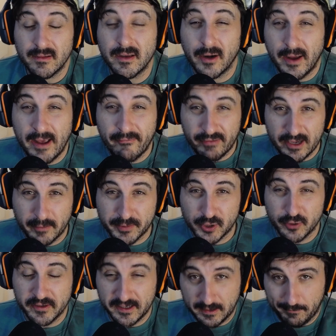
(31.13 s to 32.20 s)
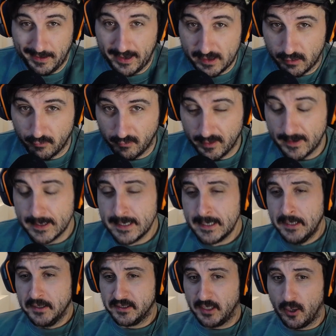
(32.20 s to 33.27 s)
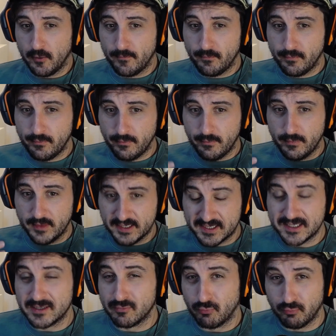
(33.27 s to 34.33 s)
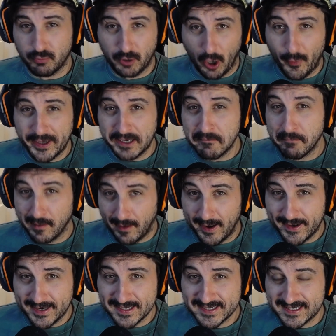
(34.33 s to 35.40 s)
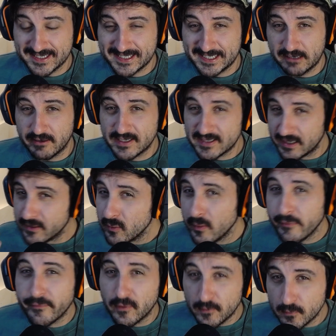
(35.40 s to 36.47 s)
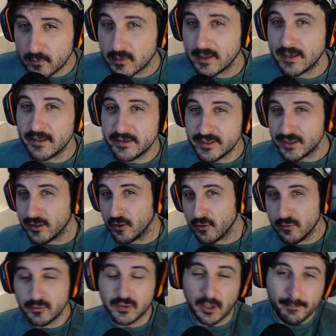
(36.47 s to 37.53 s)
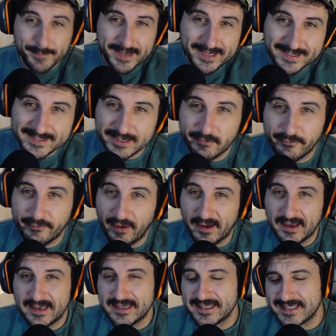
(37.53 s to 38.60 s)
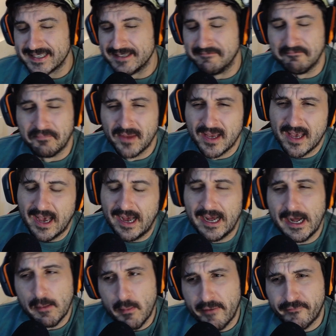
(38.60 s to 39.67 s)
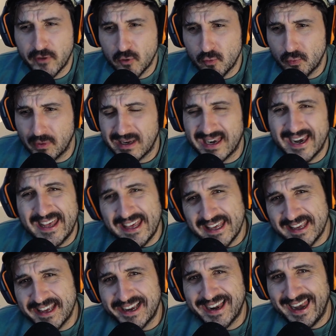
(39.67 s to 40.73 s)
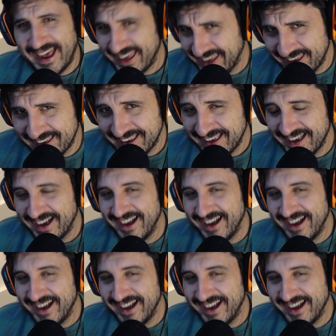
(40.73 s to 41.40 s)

have the opportunity to play through it. So this is going in blindly to the series. I know a few things, you know, zombies and fungus and a few clicking and clacking.